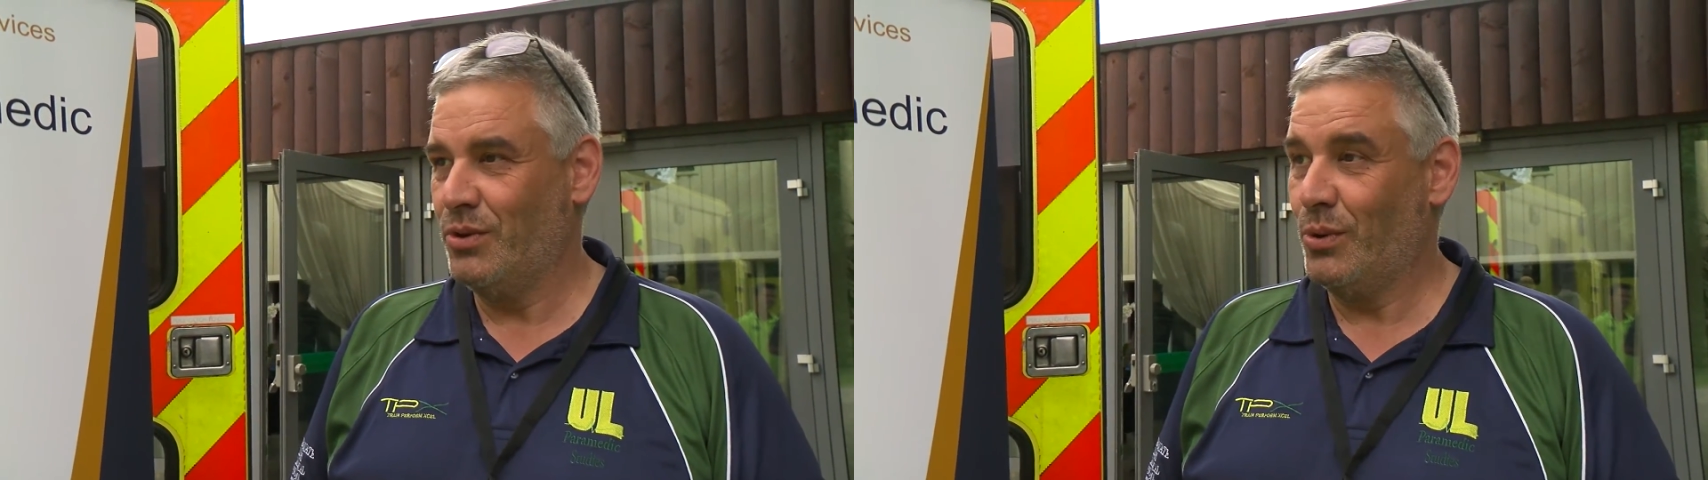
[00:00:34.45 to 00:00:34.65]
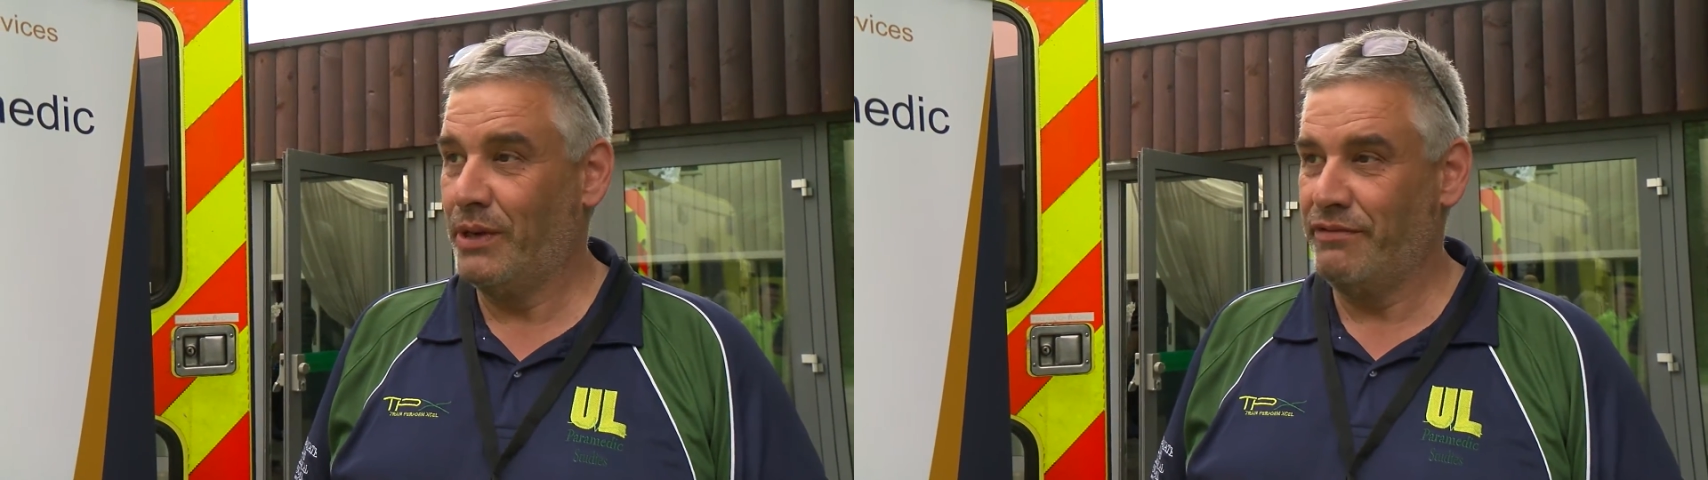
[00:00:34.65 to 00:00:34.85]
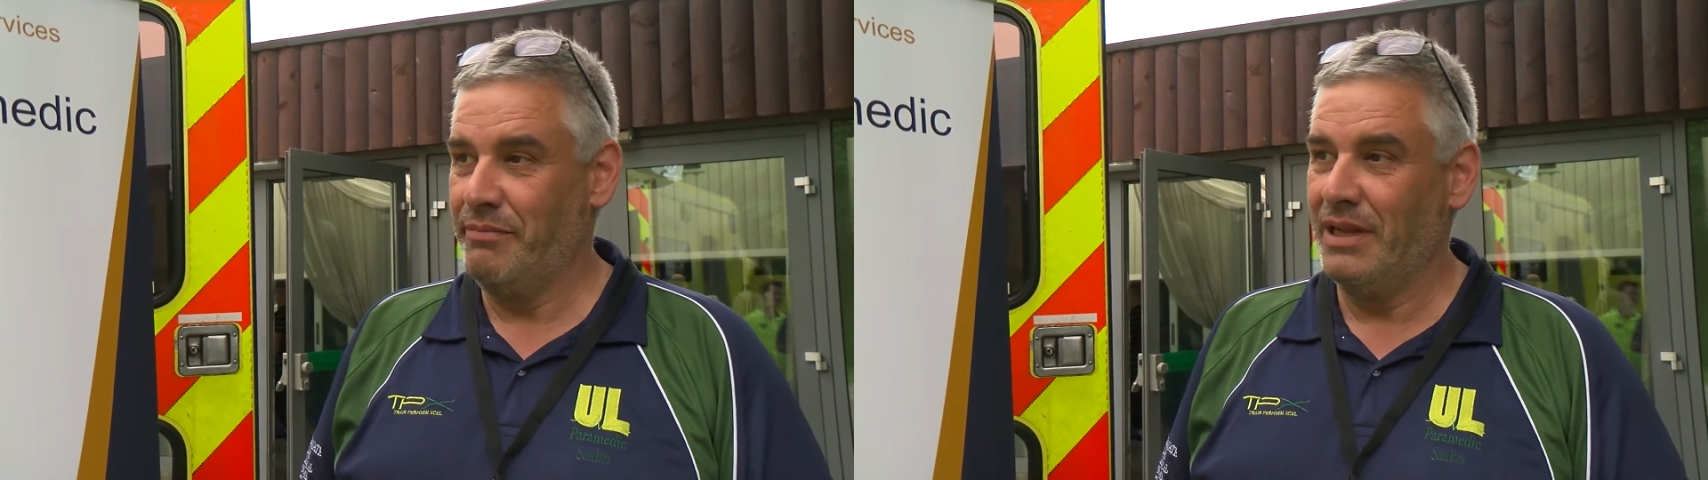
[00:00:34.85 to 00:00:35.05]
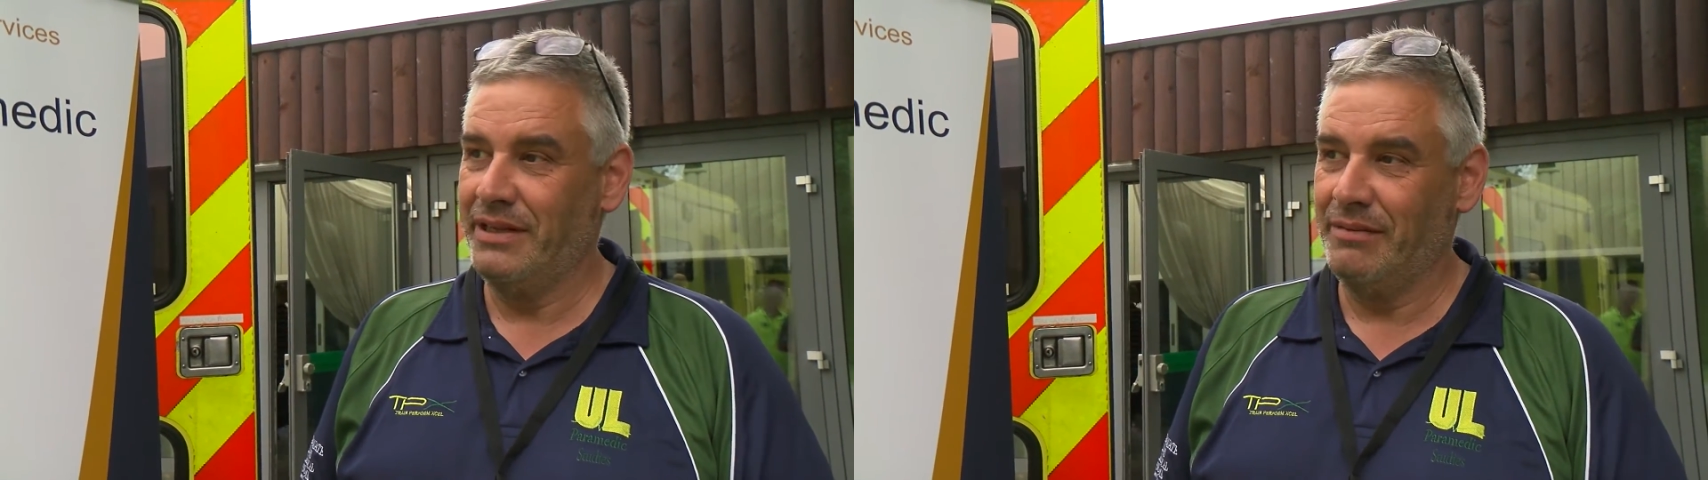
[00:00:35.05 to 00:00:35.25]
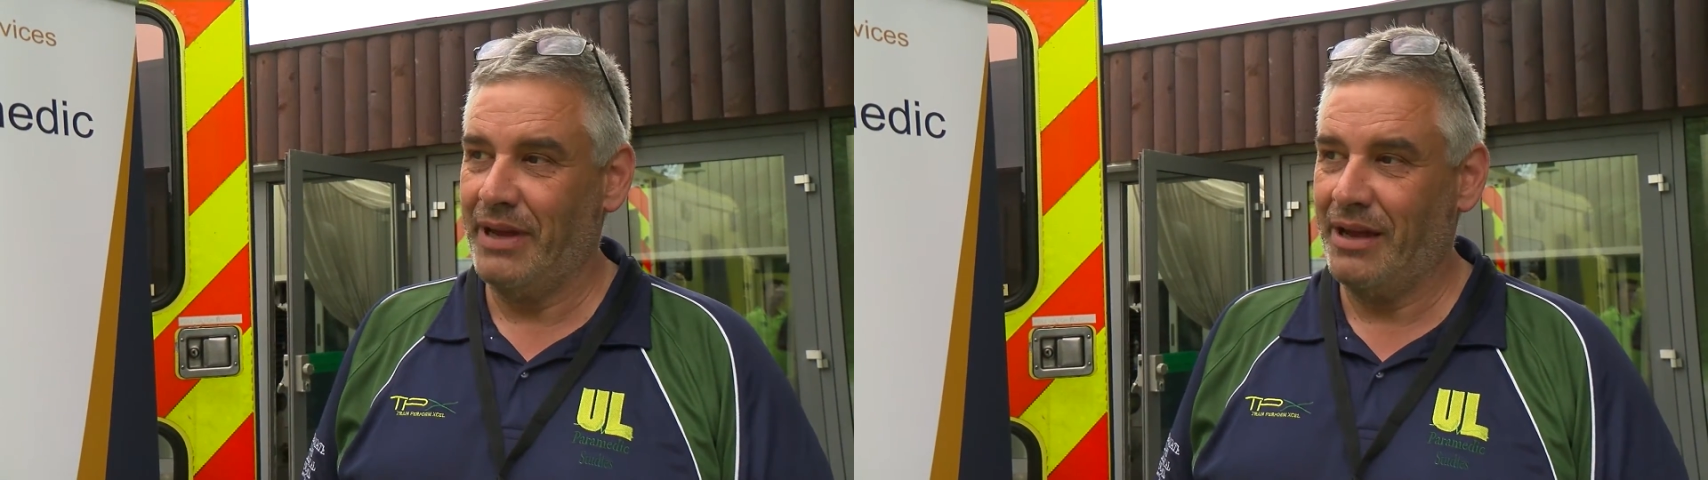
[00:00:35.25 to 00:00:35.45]

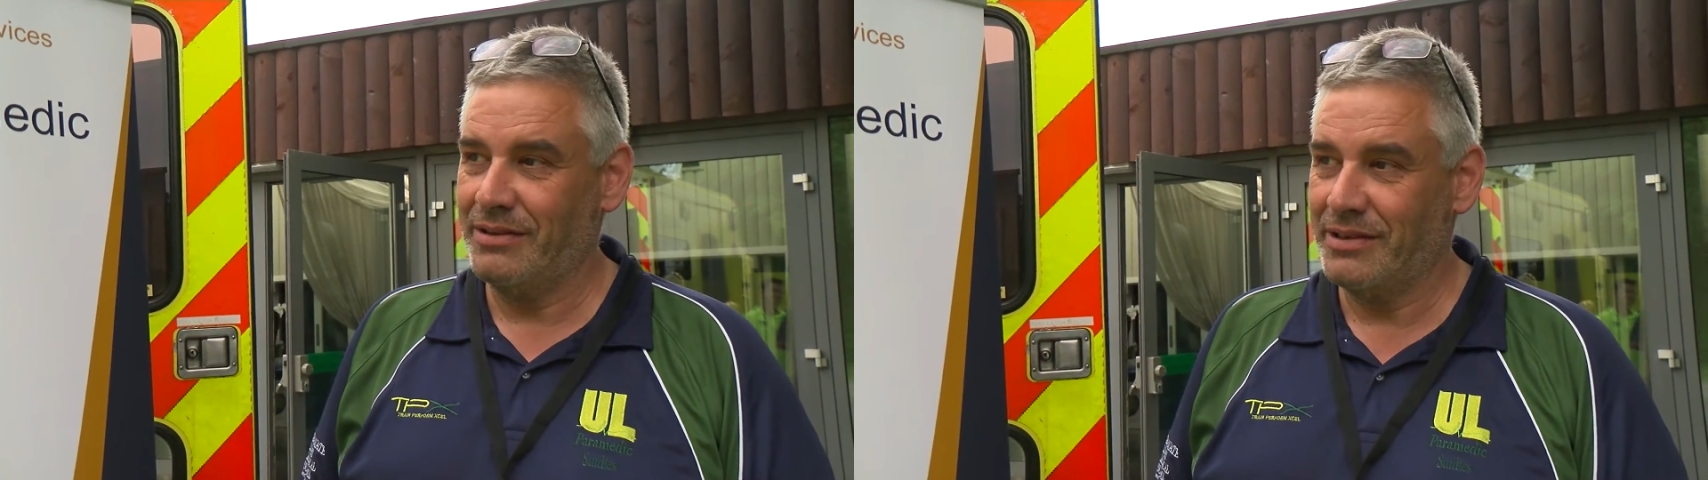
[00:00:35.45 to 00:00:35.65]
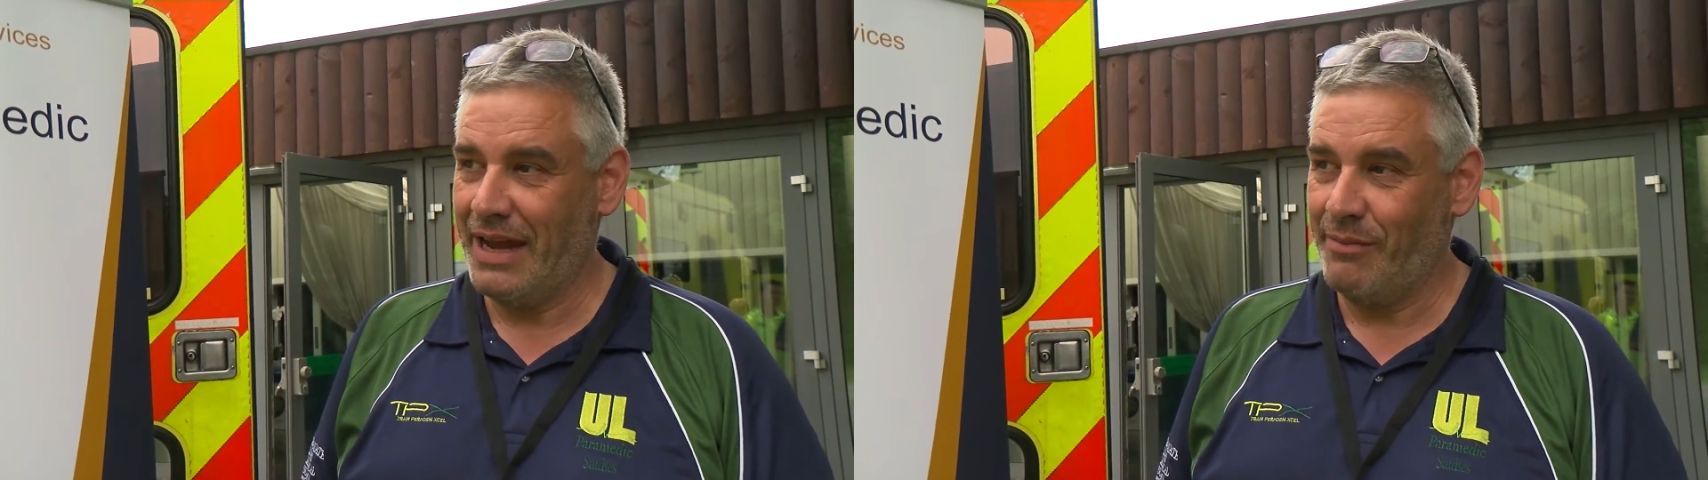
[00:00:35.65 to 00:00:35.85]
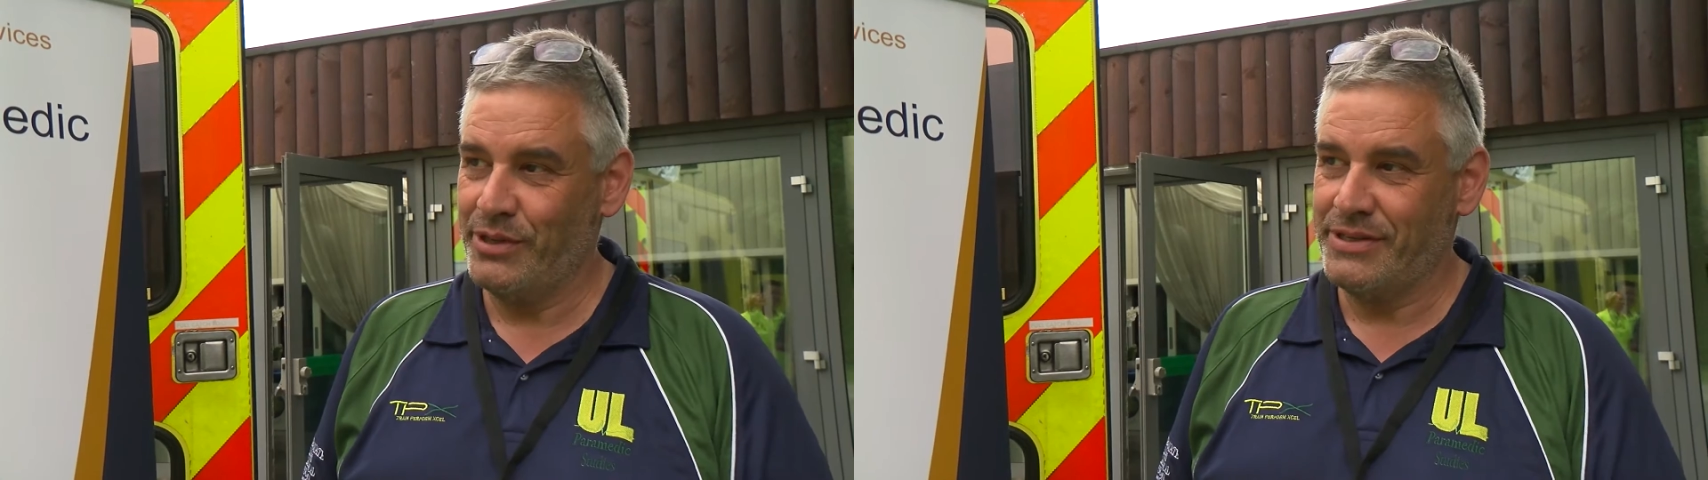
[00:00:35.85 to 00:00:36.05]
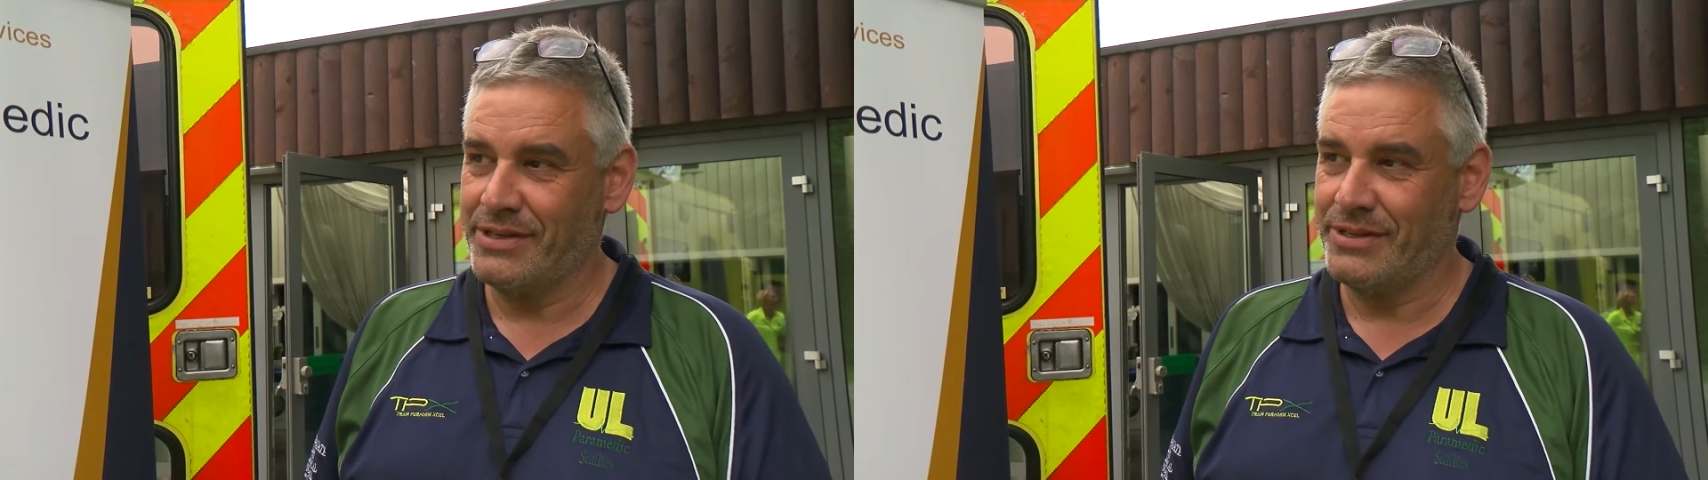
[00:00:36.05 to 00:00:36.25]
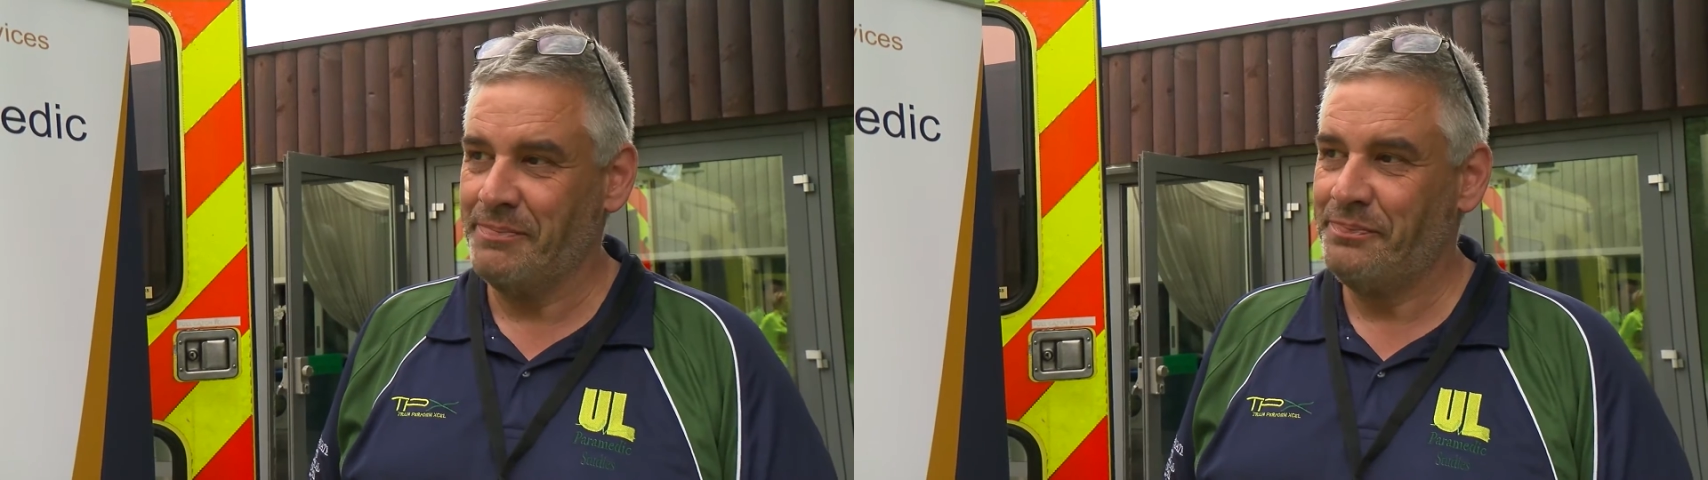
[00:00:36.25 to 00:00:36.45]
£250,000 camera
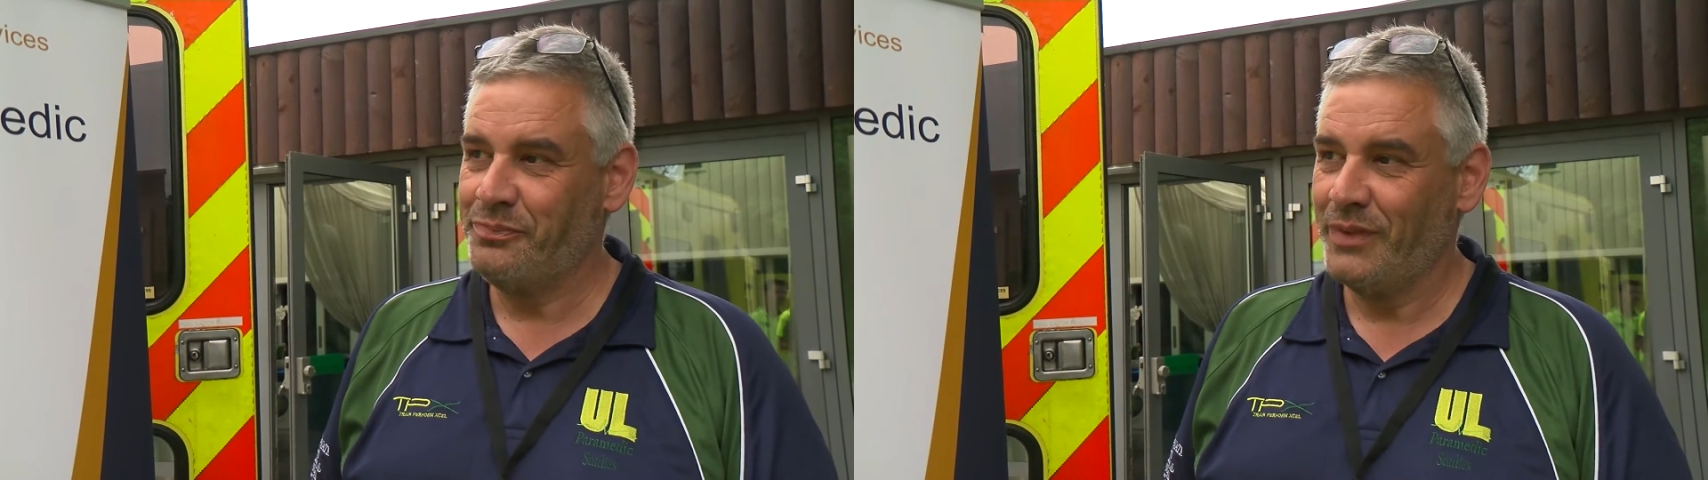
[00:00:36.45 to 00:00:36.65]
system.